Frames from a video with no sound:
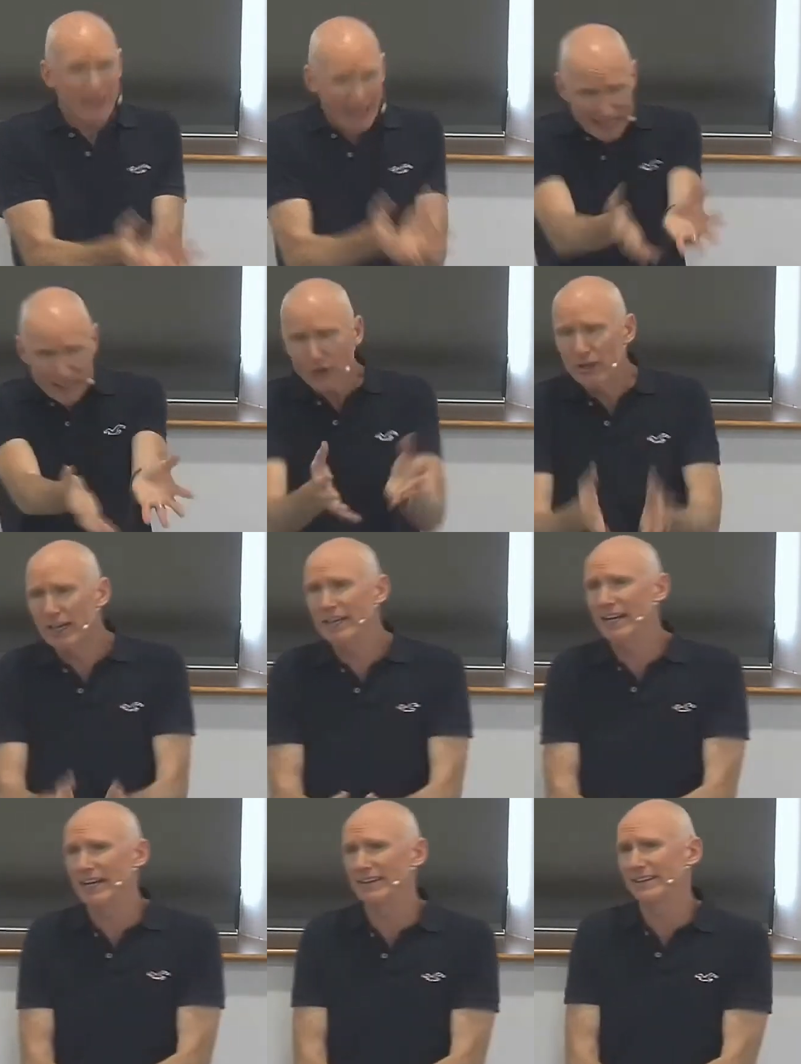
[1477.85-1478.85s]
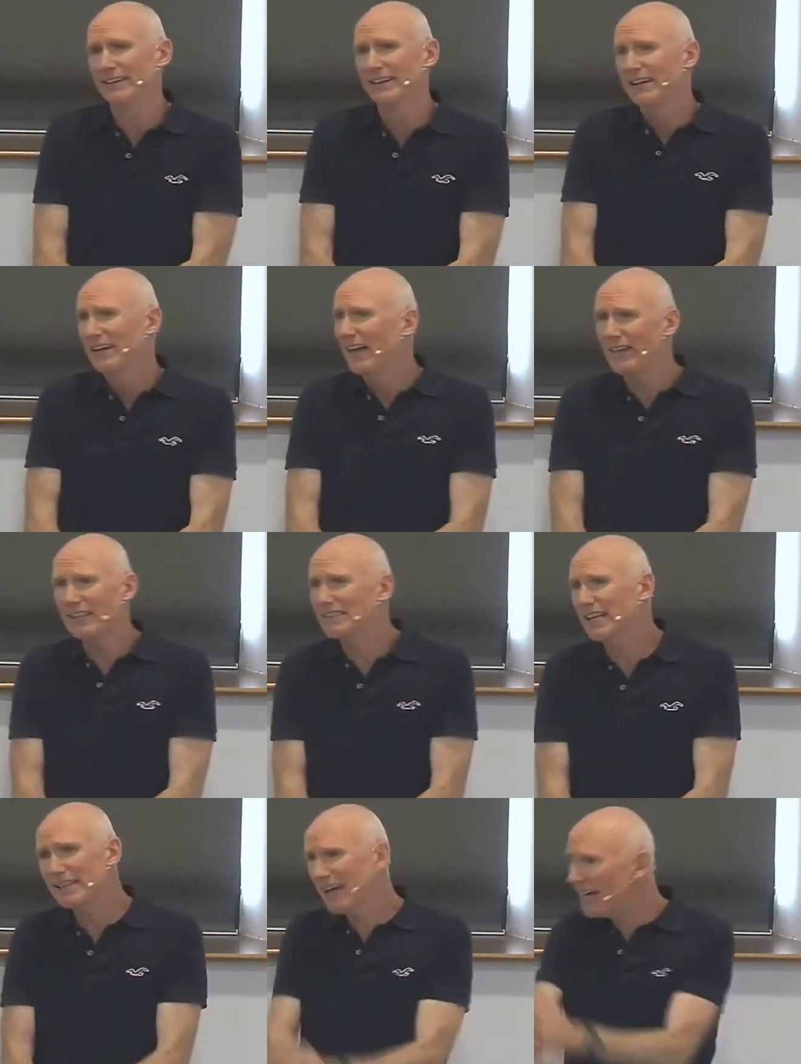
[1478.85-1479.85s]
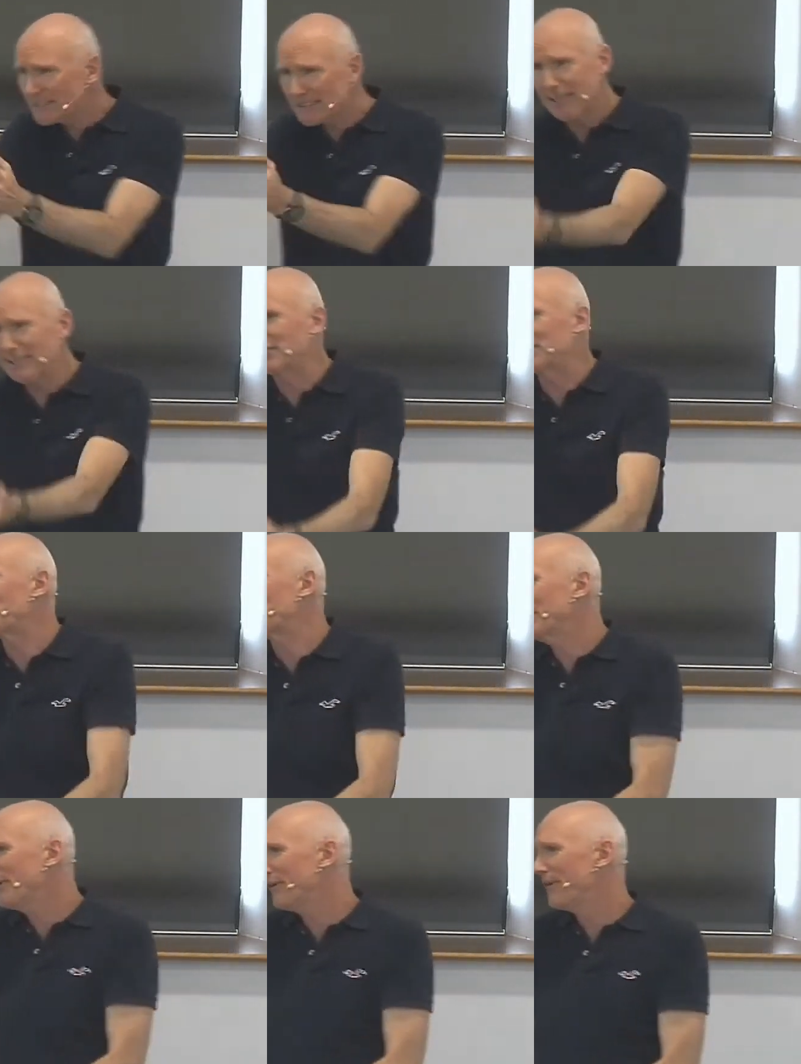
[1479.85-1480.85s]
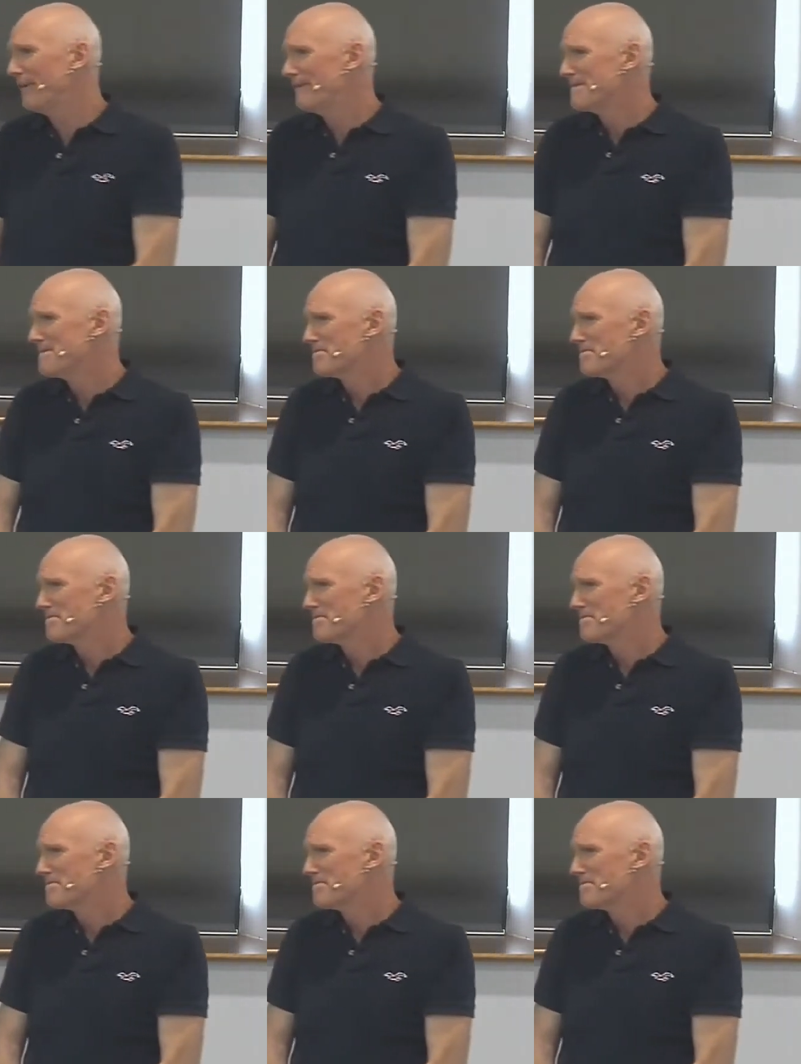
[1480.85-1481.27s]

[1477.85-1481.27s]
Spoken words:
They look at it and they say, yes, that's true.